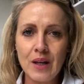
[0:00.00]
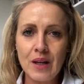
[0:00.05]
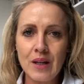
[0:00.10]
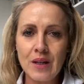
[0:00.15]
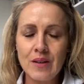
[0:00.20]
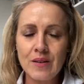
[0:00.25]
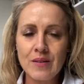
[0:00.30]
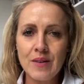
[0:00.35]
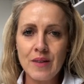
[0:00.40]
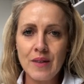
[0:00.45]

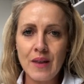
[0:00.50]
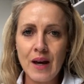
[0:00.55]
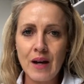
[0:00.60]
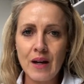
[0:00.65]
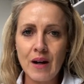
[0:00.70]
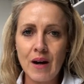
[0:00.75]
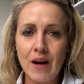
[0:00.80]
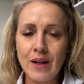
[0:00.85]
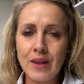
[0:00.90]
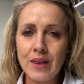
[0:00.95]
is
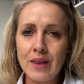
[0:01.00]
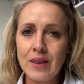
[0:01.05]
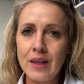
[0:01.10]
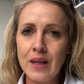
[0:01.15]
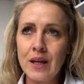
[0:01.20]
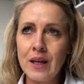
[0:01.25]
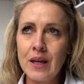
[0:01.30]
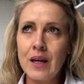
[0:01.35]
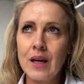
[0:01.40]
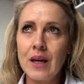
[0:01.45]
that I
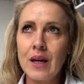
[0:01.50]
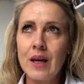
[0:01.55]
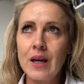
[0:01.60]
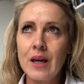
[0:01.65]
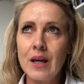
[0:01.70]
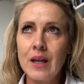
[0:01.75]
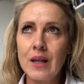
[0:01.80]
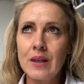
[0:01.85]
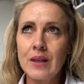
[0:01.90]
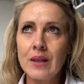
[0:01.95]
think
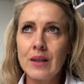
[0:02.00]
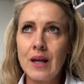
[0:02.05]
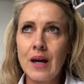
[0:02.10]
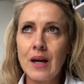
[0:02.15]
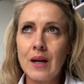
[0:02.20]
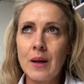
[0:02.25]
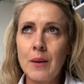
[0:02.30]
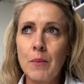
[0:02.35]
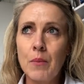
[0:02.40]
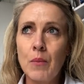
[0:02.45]

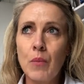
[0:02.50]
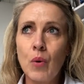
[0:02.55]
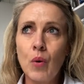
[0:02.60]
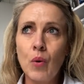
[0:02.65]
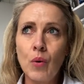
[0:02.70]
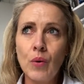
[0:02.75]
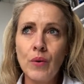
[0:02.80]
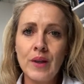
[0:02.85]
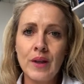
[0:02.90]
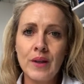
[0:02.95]
that
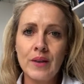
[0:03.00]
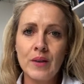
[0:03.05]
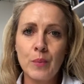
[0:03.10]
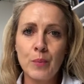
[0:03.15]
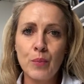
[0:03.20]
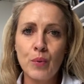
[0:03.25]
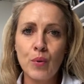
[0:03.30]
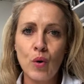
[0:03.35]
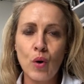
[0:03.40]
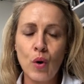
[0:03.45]
more than the
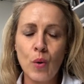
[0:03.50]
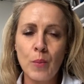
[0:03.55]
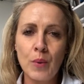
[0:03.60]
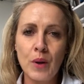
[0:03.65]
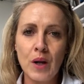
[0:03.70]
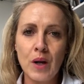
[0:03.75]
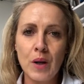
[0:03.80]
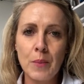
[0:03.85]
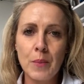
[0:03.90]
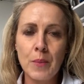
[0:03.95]

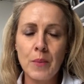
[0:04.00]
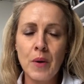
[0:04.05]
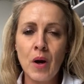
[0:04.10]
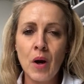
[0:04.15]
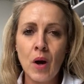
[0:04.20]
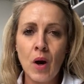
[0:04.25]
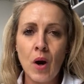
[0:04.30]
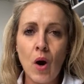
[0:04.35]
problem